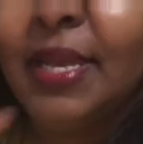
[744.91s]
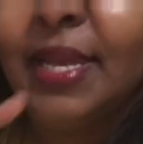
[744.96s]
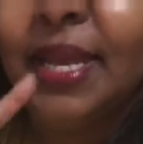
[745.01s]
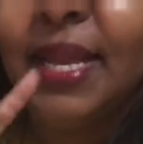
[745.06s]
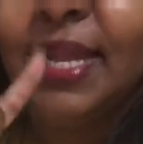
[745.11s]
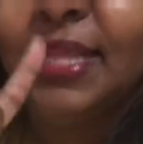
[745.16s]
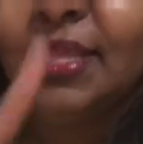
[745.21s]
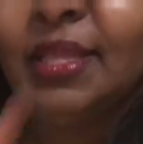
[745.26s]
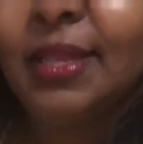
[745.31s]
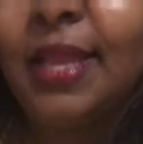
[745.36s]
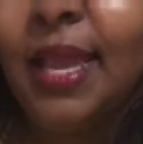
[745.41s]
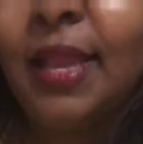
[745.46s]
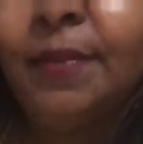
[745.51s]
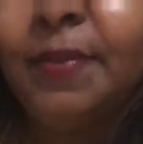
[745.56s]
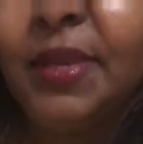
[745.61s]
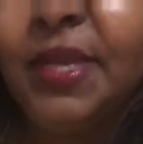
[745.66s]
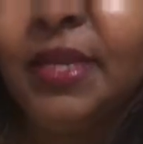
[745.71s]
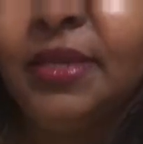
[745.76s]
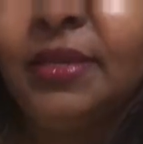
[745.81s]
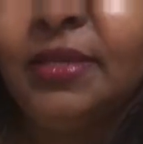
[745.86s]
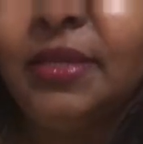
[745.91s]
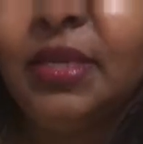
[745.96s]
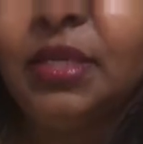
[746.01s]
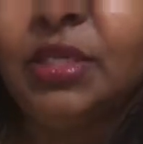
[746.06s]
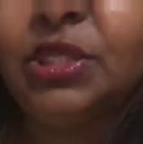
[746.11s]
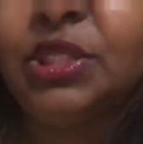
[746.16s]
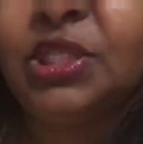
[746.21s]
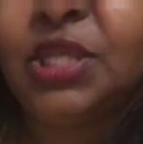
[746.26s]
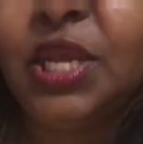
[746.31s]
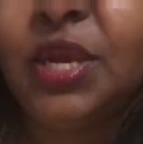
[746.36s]
Hit the like button,
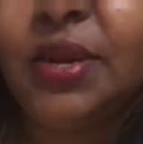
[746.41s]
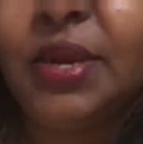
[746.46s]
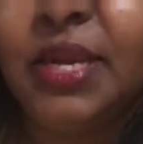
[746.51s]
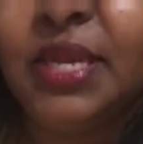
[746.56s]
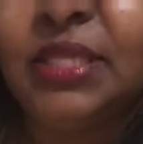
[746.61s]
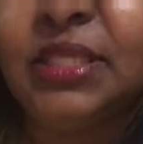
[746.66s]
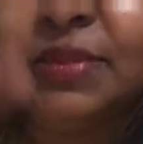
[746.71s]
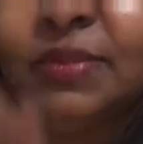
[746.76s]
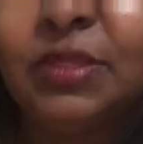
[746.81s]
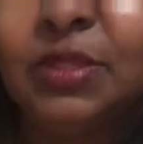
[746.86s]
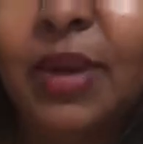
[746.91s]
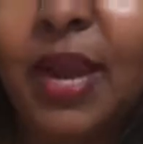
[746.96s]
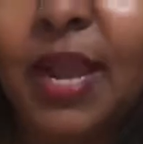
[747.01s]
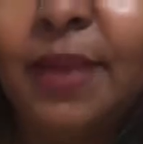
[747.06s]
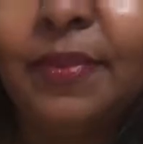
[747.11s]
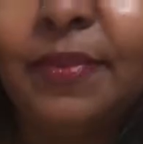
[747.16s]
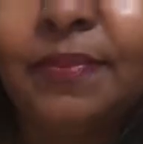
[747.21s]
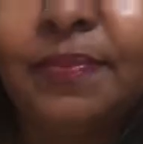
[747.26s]
share, and subscribe.